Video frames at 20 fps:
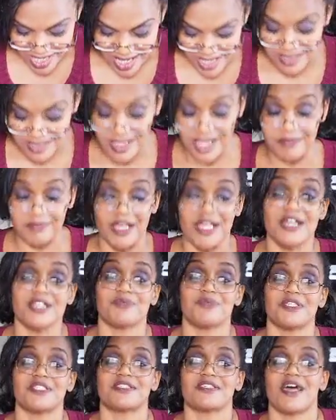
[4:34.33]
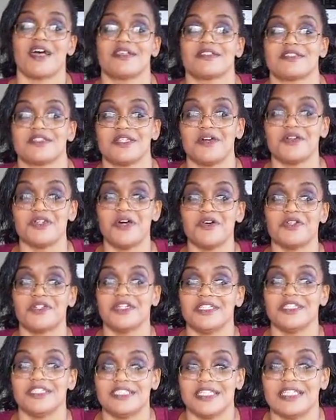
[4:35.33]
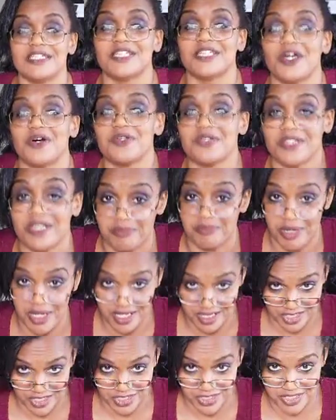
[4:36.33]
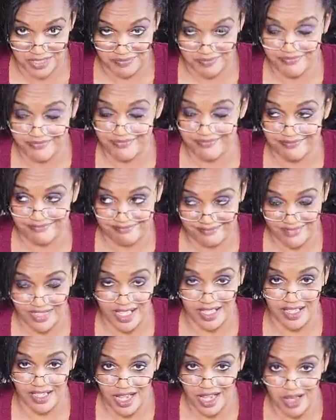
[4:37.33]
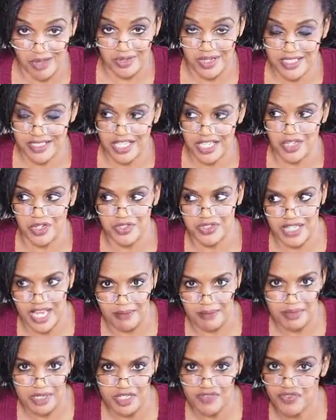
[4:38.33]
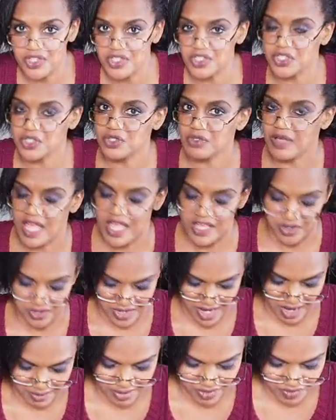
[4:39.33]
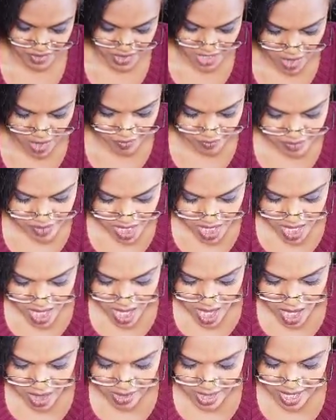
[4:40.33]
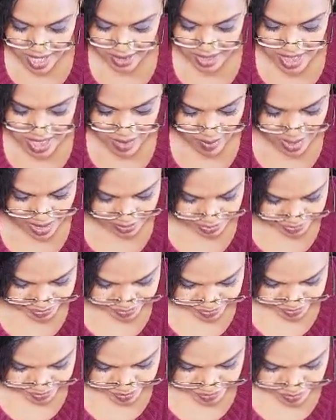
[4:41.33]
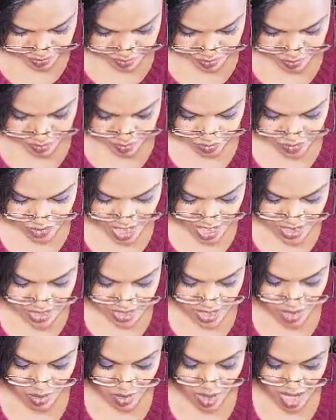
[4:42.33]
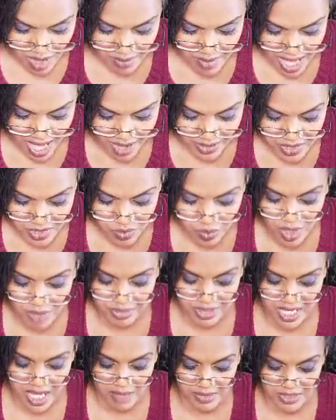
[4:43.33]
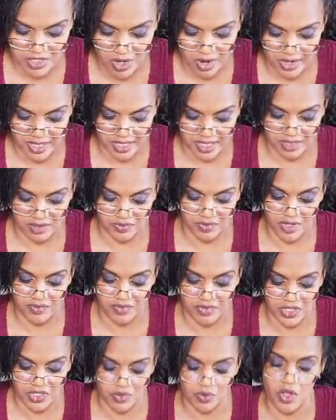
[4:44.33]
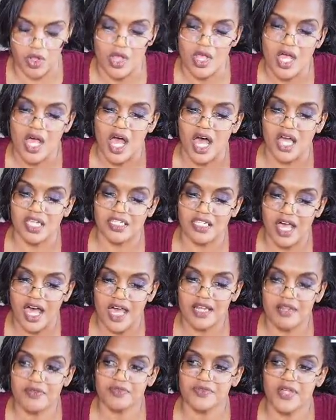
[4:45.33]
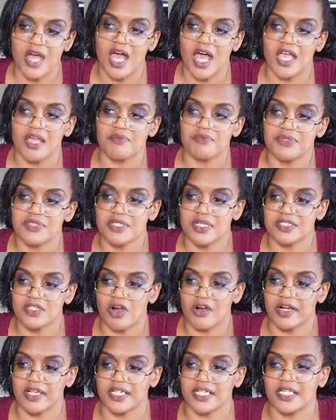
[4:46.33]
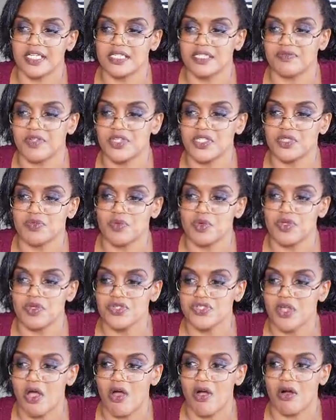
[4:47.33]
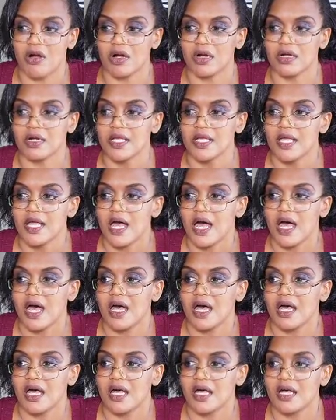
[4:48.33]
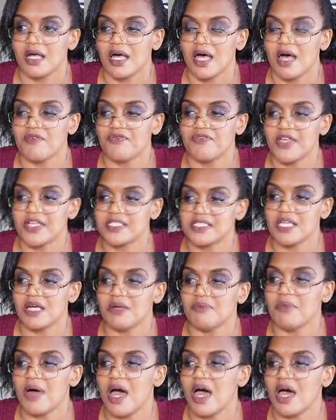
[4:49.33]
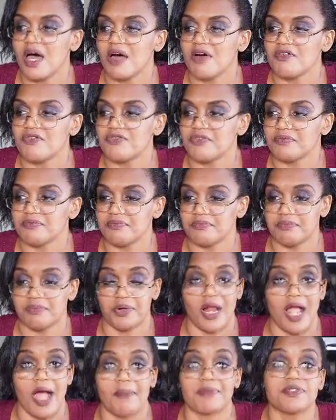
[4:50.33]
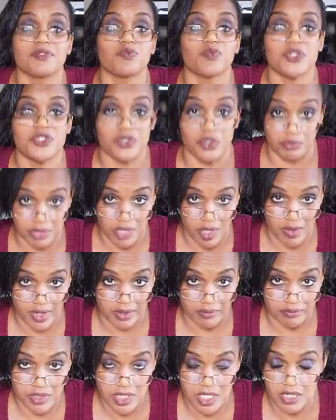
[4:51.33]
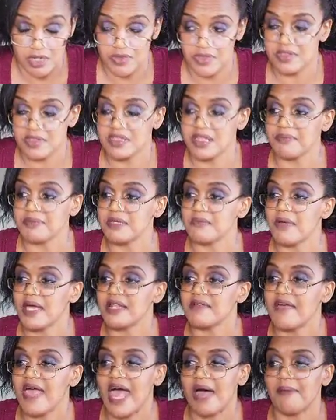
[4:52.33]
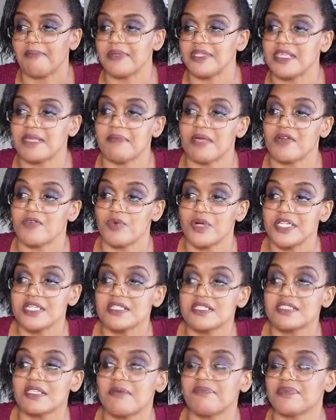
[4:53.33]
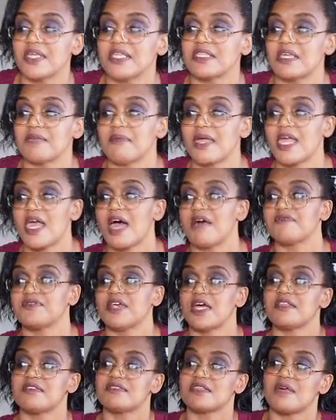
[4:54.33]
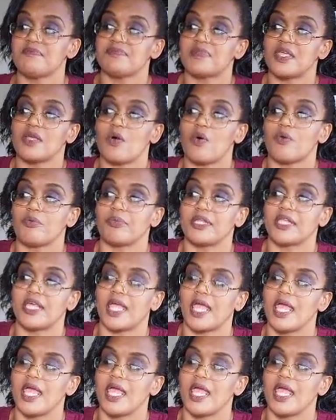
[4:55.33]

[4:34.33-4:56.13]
It's like my husband says, no good deed goes unpunished. It's like you're damned if you do and you're damned if you don't. Okay, anyway. And so how does one become a targeted individual? A lot of times targeted individuals are a victim of perhaps whistleblowing. Something might have happened, they may have witnessed something, they may have done something or been